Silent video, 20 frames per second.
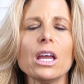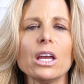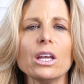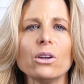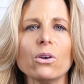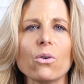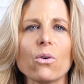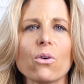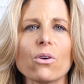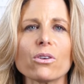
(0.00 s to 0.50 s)

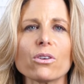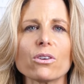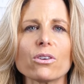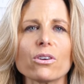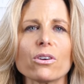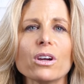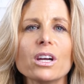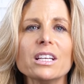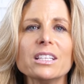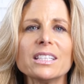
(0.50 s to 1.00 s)
in
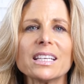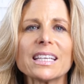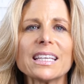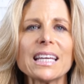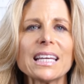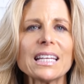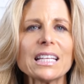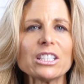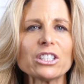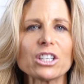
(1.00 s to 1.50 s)
order to
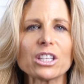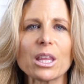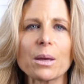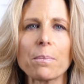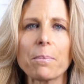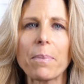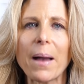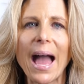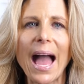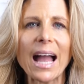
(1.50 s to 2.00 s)
get into
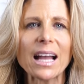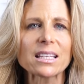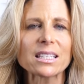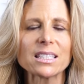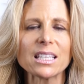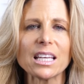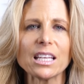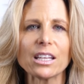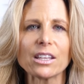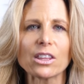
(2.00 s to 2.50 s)
the back
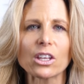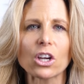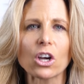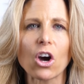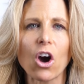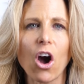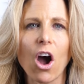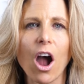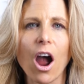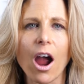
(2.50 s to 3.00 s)
seat of the
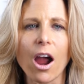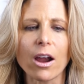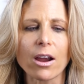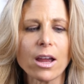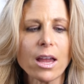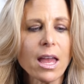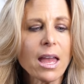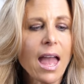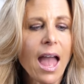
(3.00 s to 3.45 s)
car,